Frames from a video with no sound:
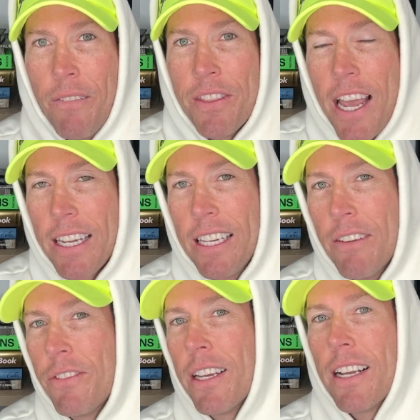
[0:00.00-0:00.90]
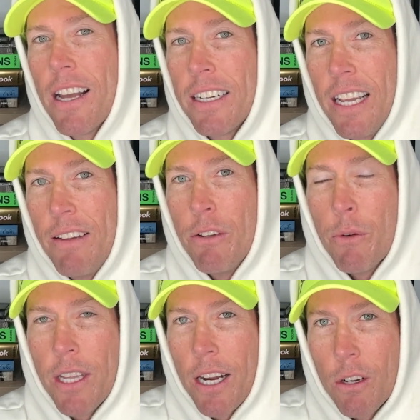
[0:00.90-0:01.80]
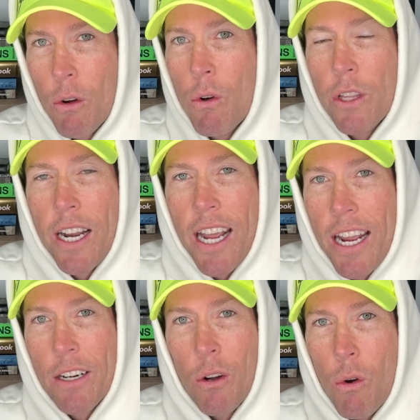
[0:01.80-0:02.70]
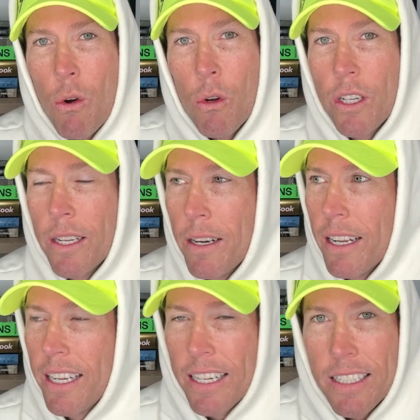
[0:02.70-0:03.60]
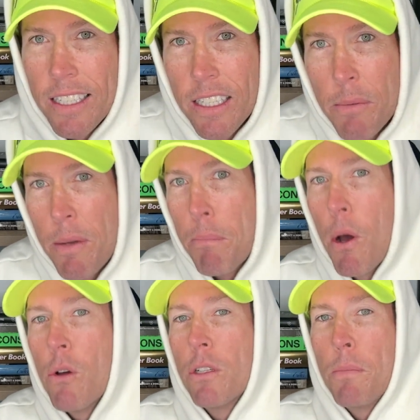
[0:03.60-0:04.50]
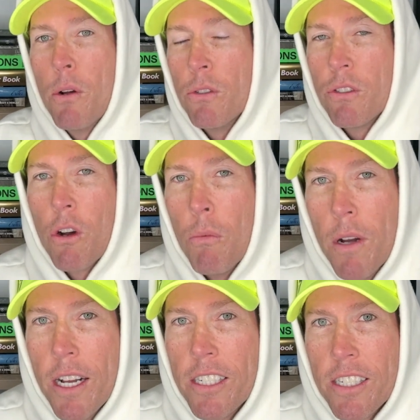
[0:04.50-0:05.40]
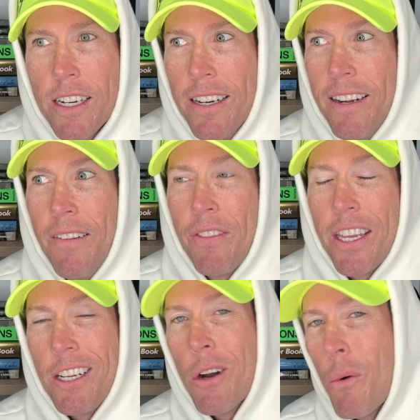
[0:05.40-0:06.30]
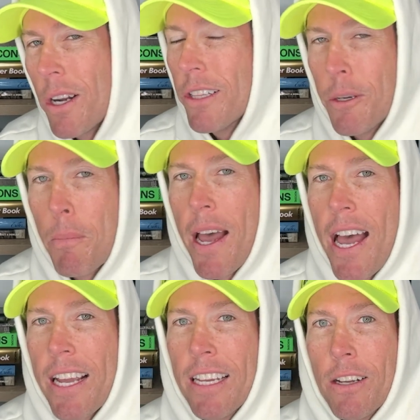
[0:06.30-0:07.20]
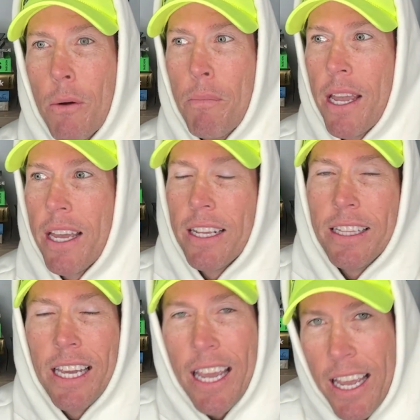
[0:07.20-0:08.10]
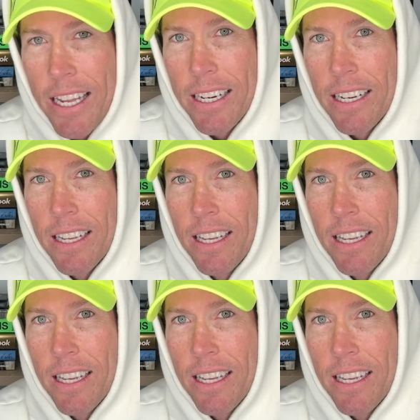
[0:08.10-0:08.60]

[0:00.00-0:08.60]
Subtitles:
that gift that God gave you and that goal, that end goal can literally be postponed so much that you don't want to look back and go, man, in the end,